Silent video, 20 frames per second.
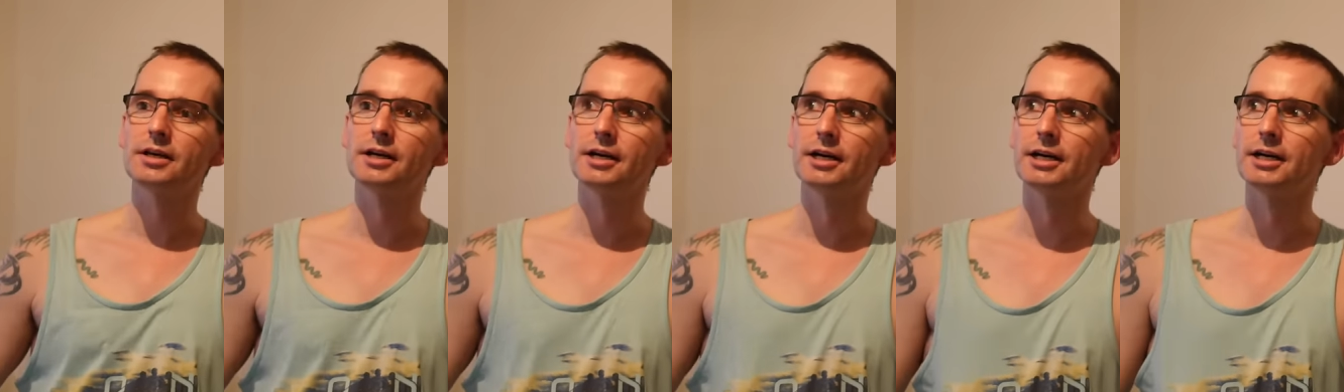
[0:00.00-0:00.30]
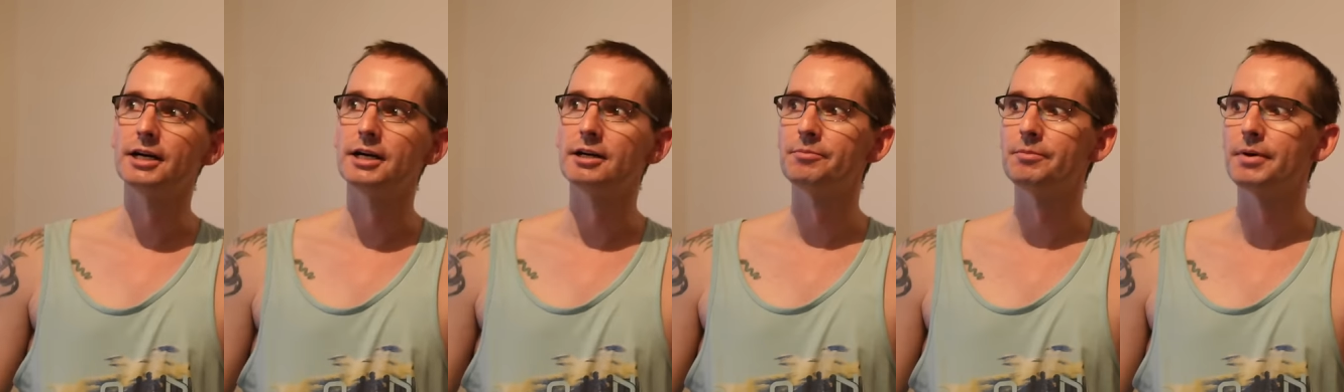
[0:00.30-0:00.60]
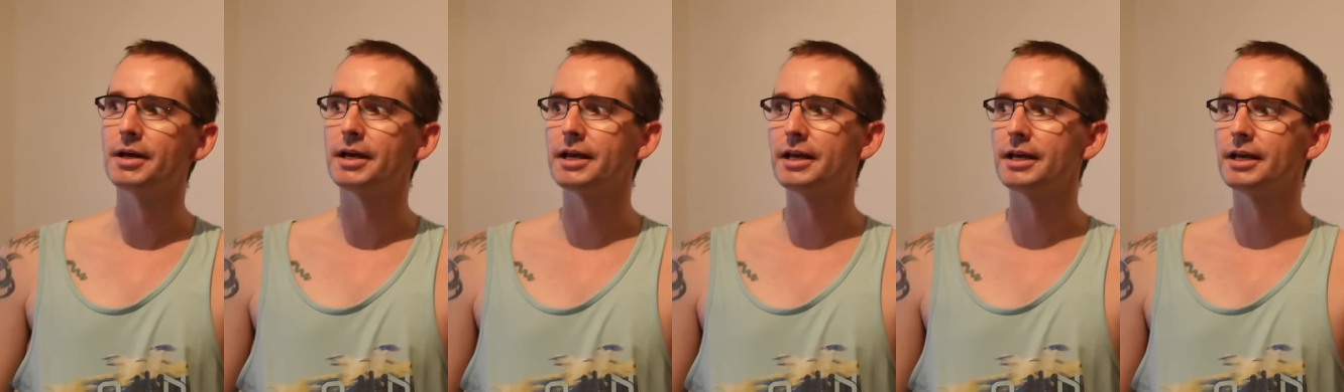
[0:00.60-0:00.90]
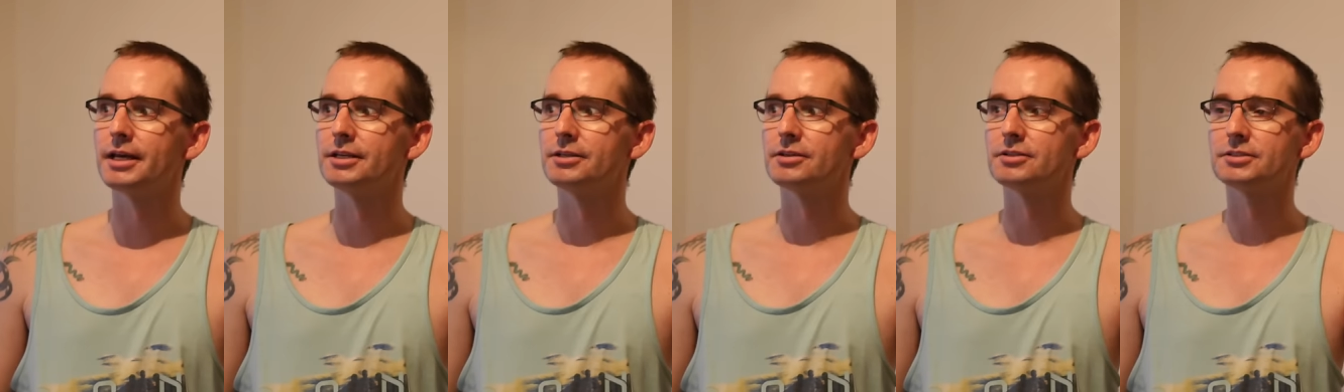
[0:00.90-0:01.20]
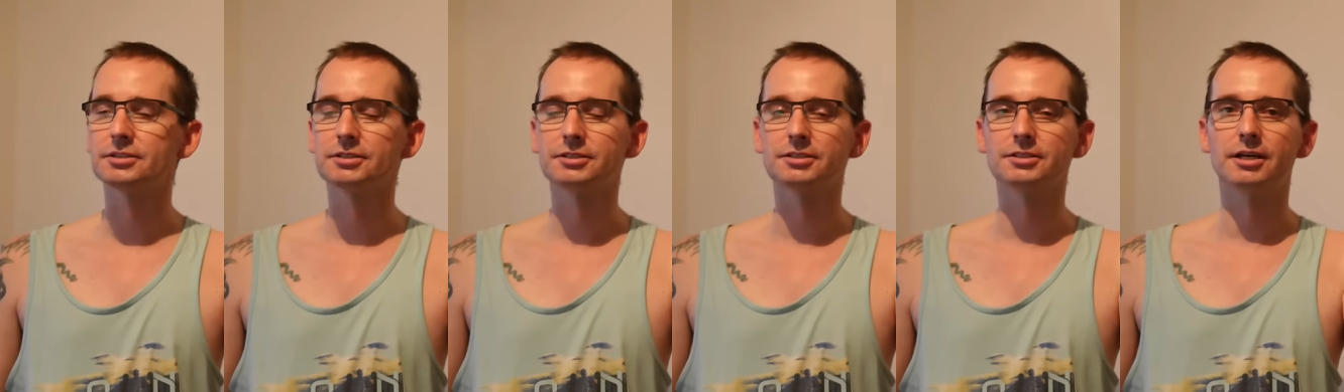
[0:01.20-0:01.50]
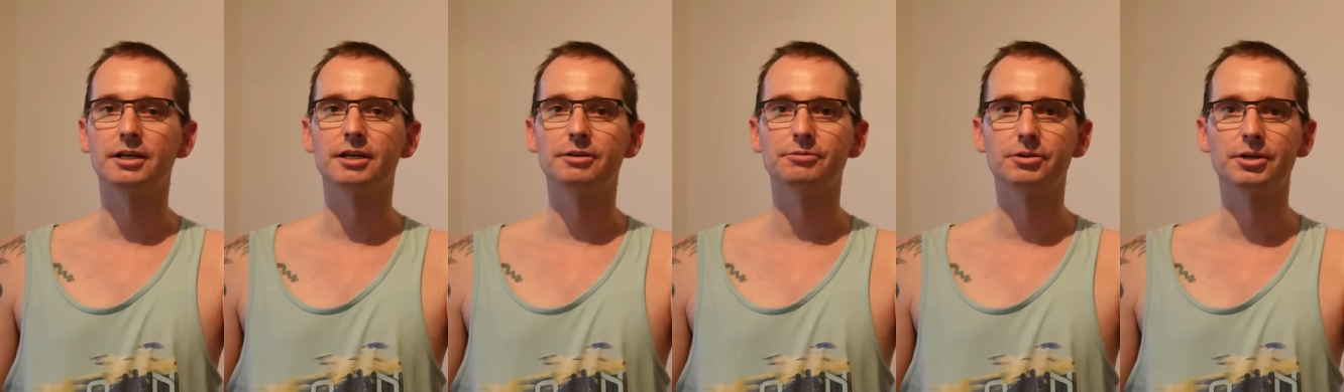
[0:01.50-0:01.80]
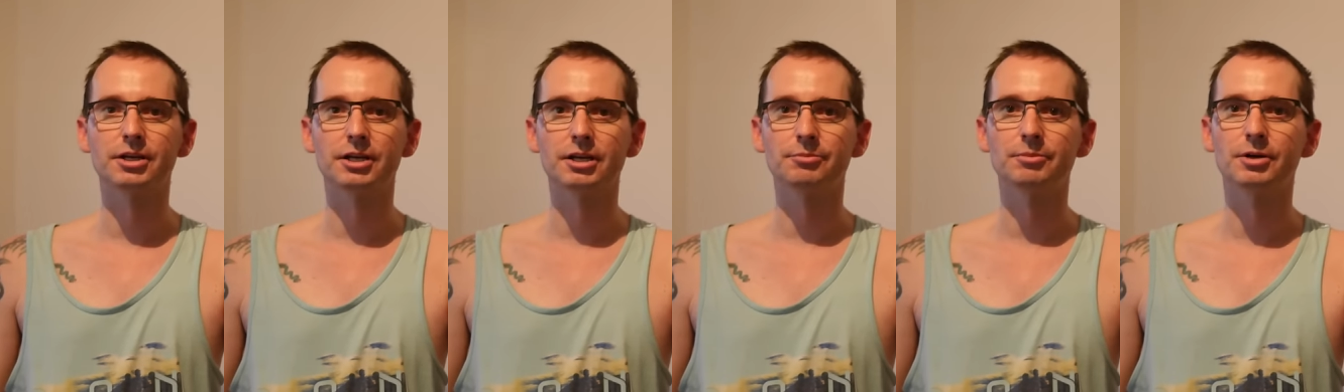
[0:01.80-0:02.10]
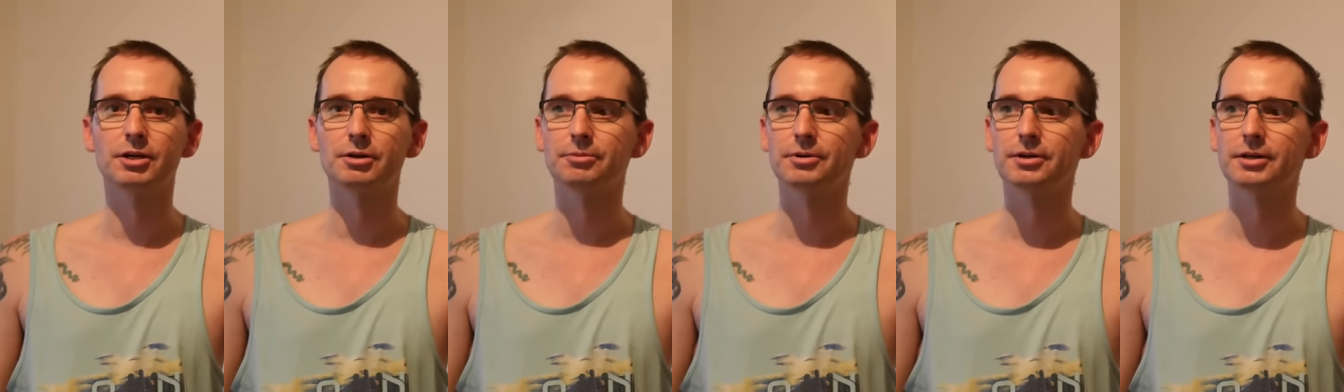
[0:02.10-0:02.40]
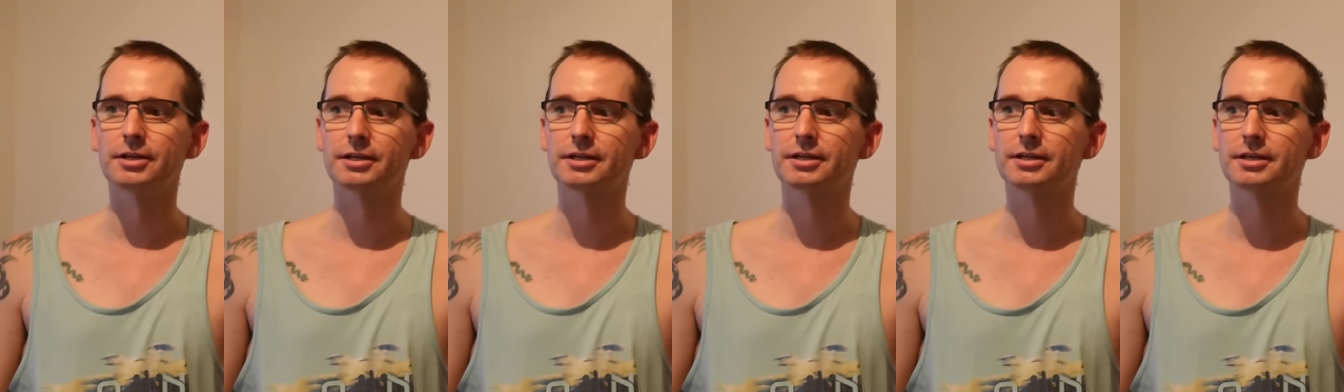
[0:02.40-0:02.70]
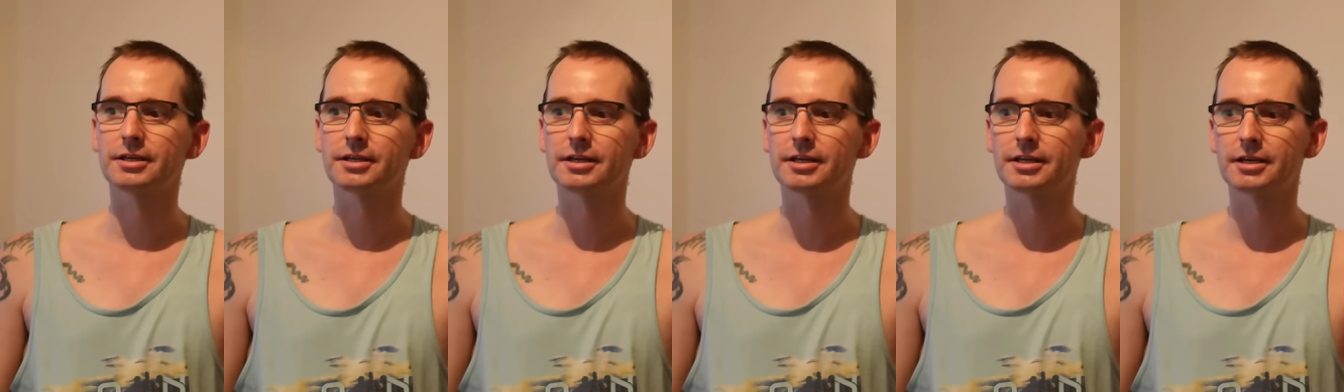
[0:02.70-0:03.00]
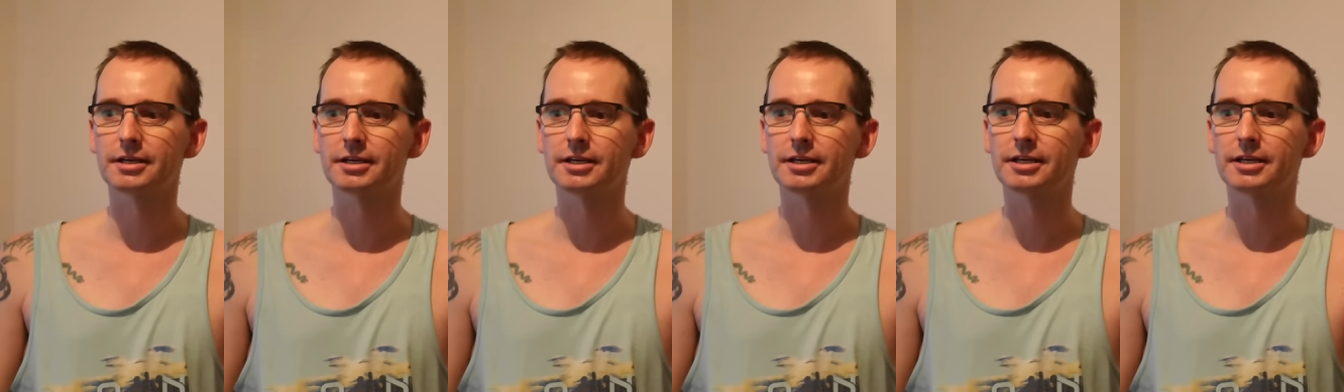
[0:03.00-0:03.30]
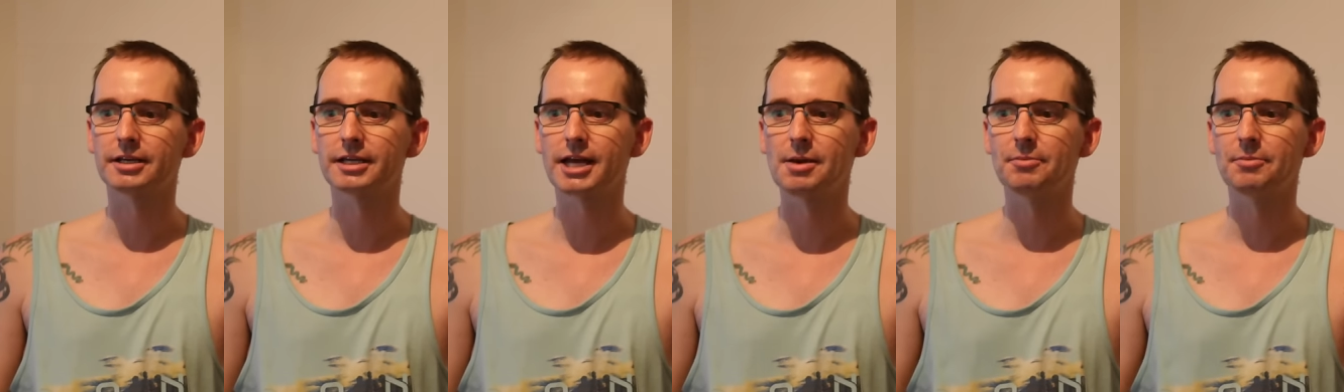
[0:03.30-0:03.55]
and I was riding a motorbike.